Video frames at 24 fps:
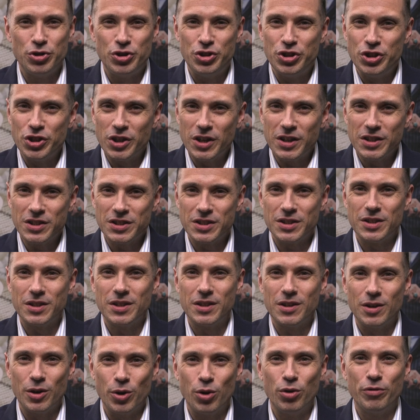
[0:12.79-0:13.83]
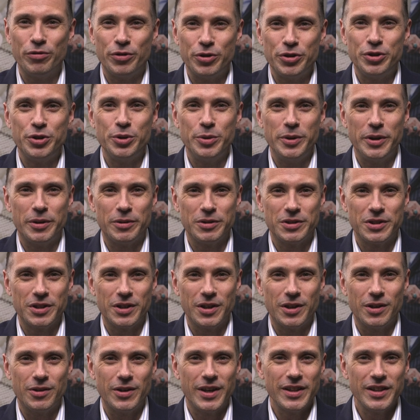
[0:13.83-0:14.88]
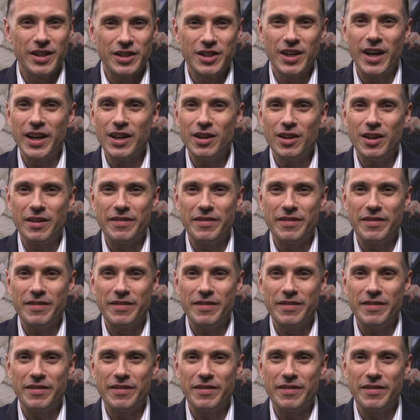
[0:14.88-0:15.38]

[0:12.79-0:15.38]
just over 2 years ago. And the title